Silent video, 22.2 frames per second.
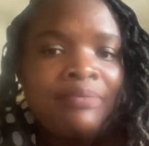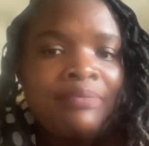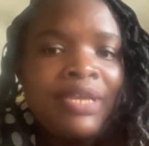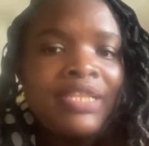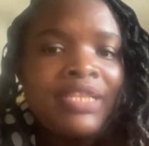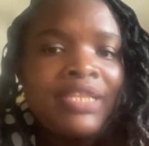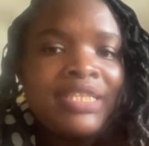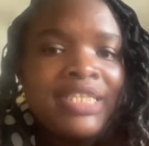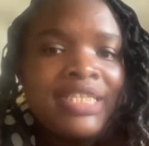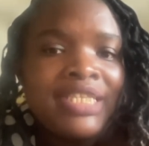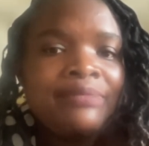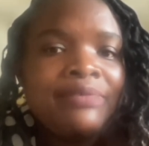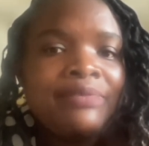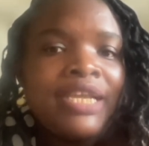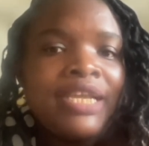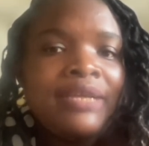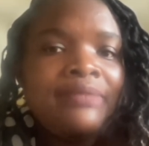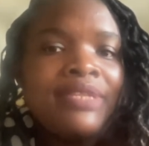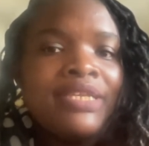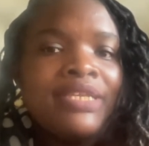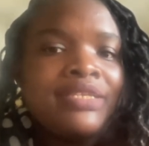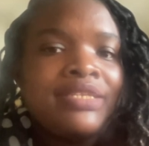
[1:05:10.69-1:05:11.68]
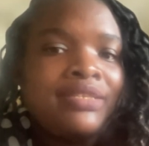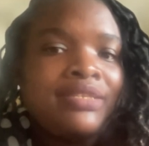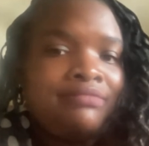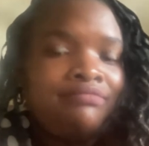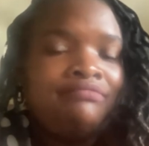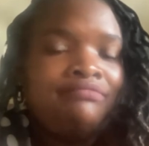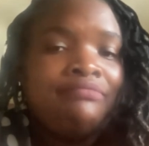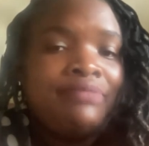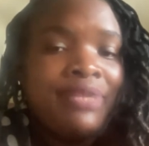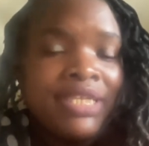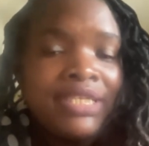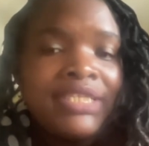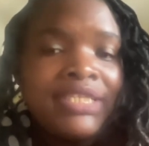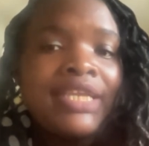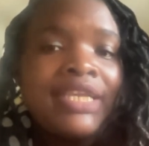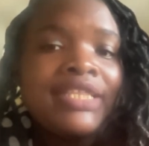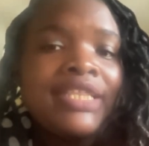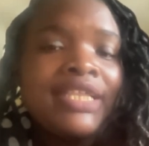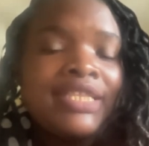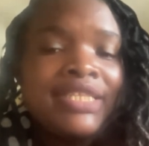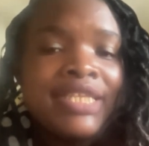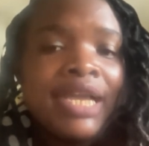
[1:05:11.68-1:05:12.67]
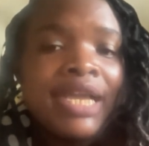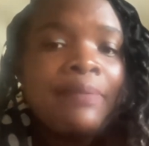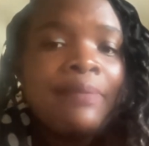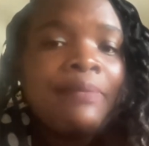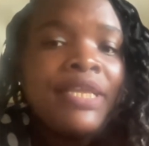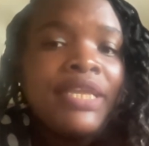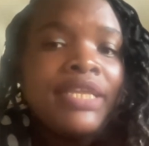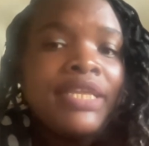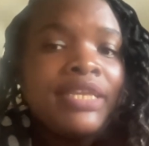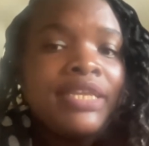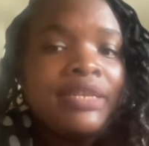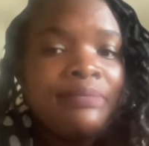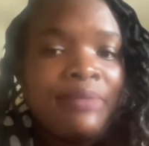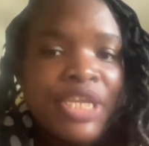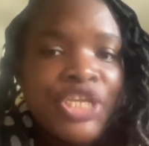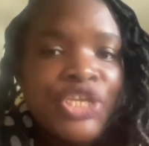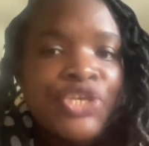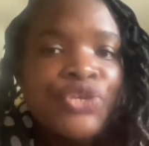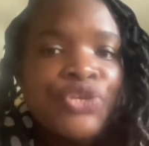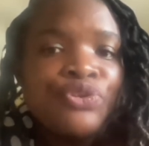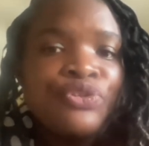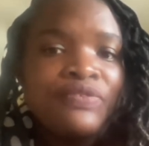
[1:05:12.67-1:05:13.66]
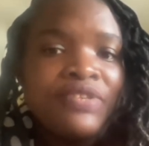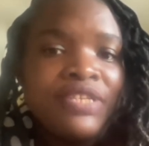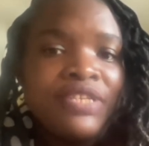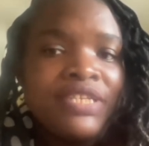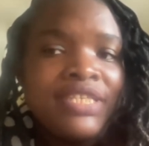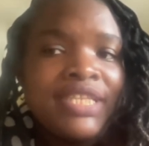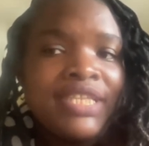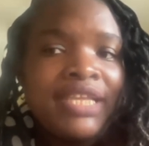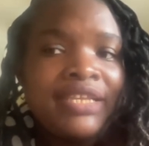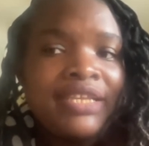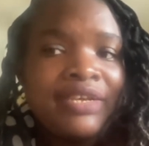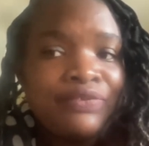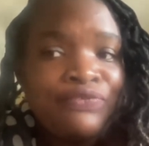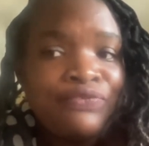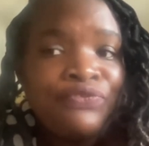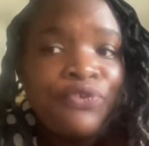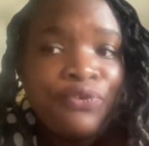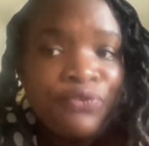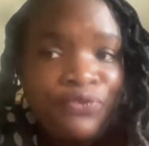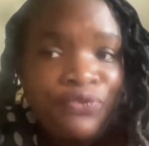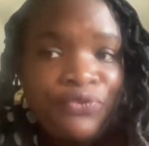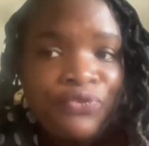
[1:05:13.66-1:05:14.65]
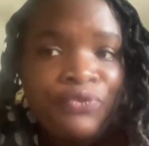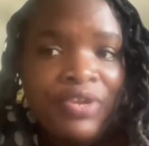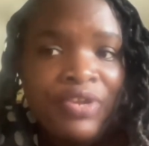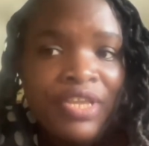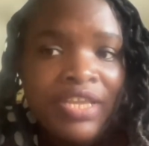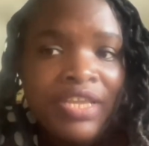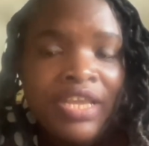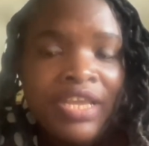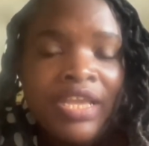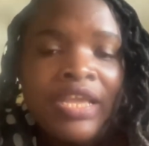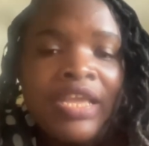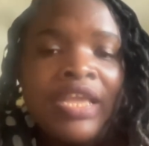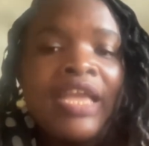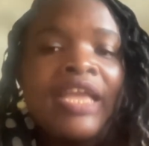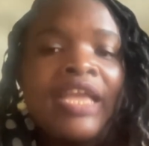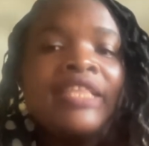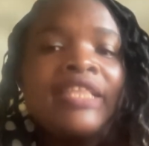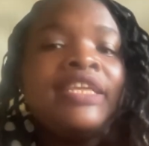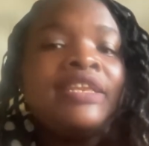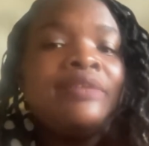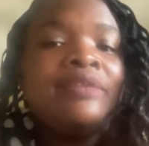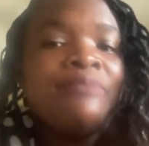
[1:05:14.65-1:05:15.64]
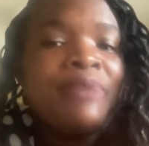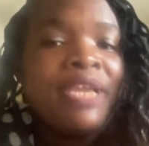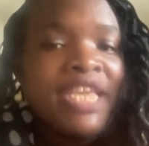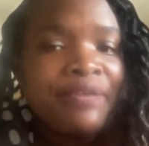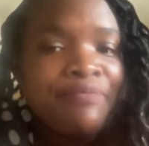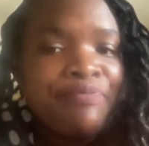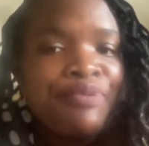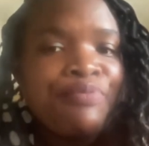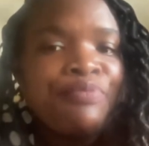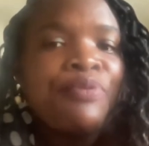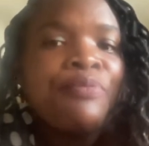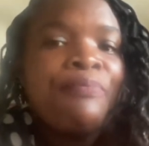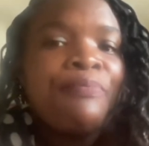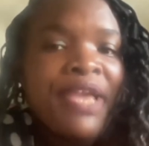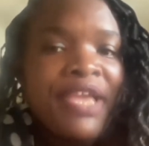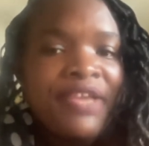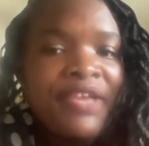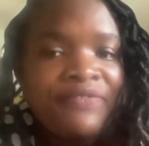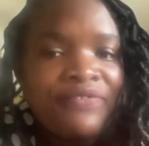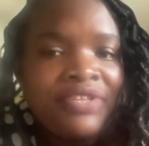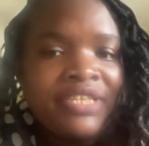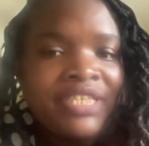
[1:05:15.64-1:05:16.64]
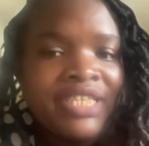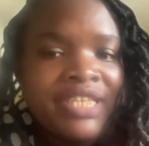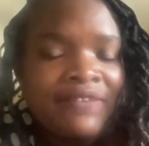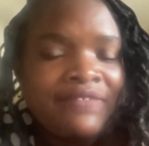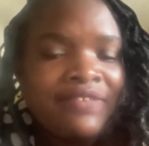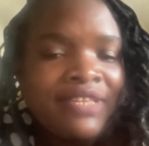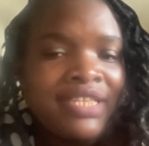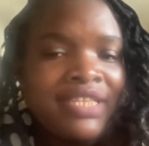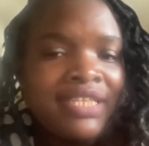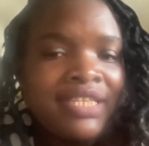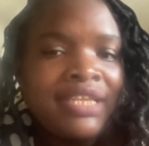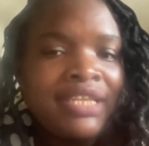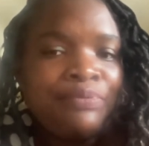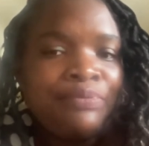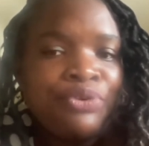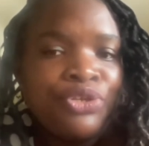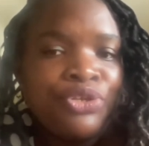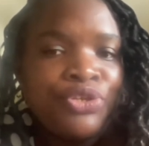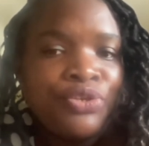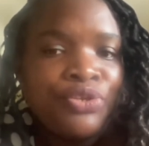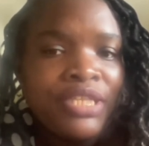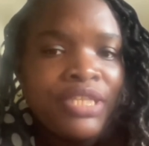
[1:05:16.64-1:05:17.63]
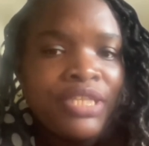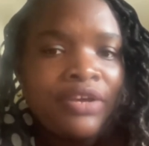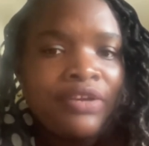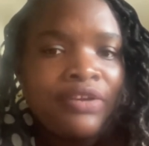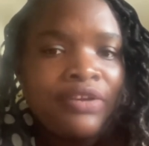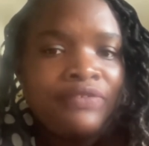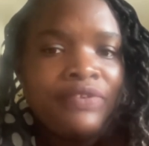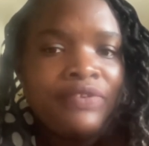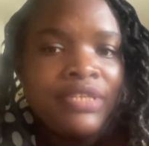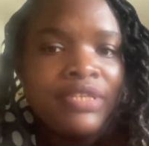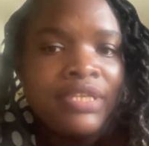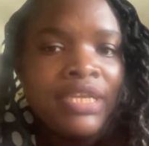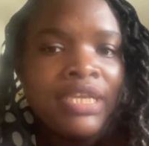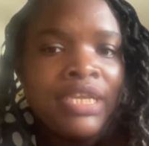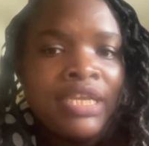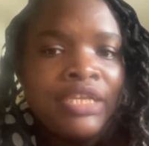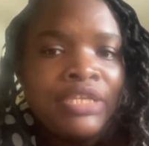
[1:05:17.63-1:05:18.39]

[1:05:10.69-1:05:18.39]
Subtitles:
But at the same time, there's big tech that's coming in and making use of this data for free and then making people pay for the services that they produce out of it.